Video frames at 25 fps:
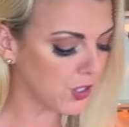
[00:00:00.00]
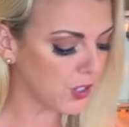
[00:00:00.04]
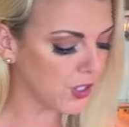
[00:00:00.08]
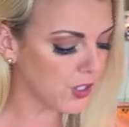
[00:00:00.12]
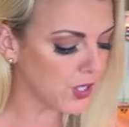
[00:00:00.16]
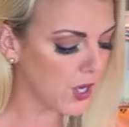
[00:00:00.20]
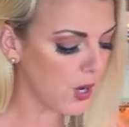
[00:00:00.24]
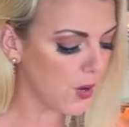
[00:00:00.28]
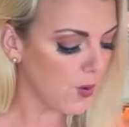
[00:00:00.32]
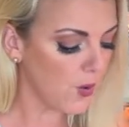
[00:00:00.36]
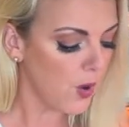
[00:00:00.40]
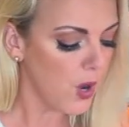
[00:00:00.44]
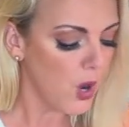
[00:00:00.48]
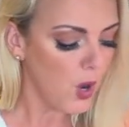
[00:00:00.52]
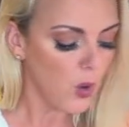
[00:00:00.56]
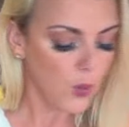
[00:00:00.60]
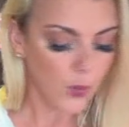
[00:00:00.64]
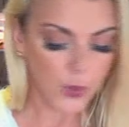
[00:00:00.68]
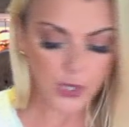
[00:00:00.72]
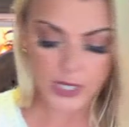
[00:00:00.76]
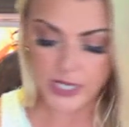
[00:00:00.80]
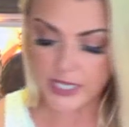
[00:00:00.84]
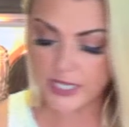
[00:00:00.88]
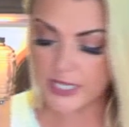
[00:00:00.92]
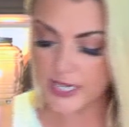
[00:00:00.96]
So
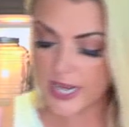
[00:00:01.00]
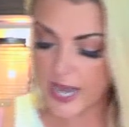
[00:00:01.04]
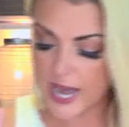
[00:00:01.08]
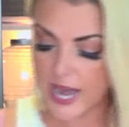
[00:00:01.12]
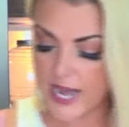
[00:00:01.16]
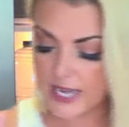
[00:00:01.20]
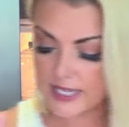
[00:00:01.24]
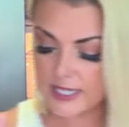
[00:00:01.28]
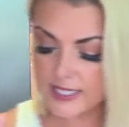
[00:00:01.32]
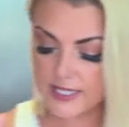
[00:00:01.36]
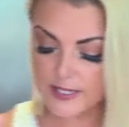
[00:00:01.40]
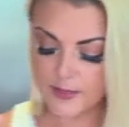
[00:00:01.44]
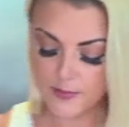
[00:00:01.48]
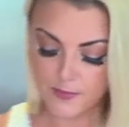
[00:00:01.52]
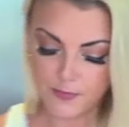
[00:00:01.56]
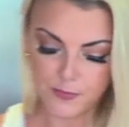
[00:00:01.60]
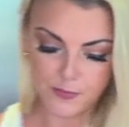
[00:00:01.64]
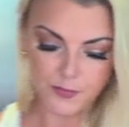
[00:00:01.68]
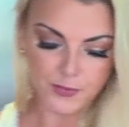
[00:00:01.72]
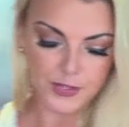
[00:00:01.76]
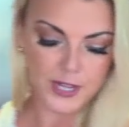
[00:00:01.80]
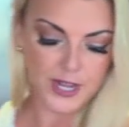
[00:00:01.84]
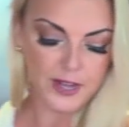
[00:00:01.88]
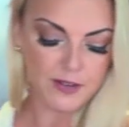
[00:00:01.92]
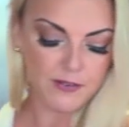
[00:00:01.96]
we need to add some
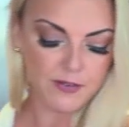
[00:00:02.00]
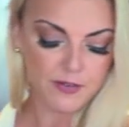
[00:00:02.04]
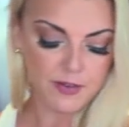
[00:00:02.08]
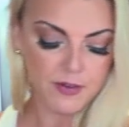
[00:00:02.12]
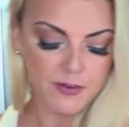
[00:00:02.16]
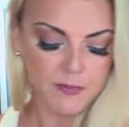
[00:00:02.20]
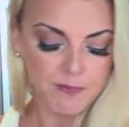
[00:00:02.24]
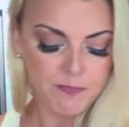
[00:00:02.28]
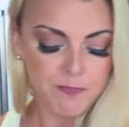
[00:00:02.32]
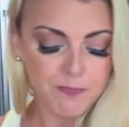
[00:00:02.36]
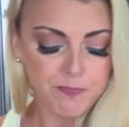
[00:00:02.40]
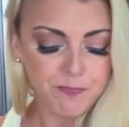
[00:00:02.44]
flavor.